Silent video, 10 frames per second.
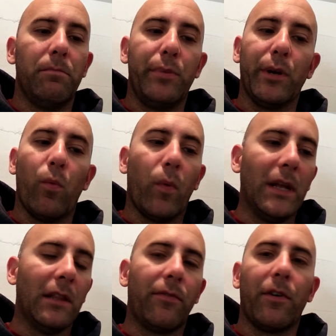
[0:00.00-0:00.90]
Big
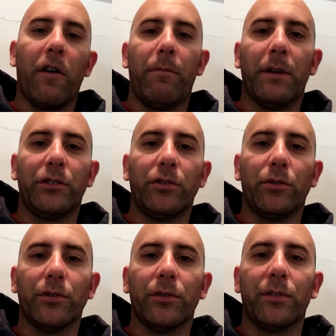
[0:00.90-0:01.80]
weight lifted off my
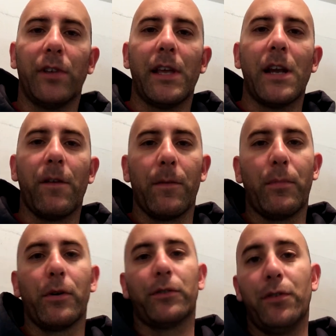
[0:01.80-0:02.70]
shoulders. And now for
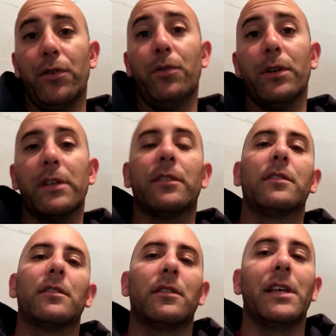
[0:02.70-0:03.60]
part 2
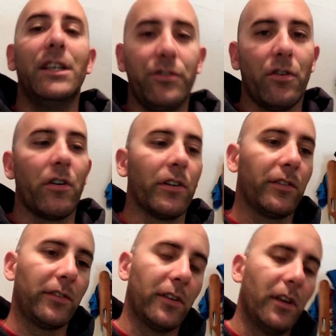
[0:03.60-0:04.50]
is engine
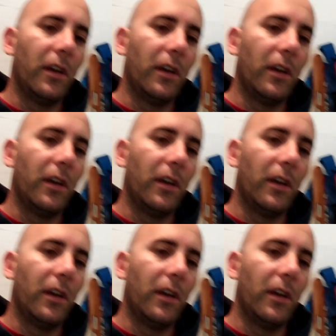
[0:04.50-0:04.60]
harness.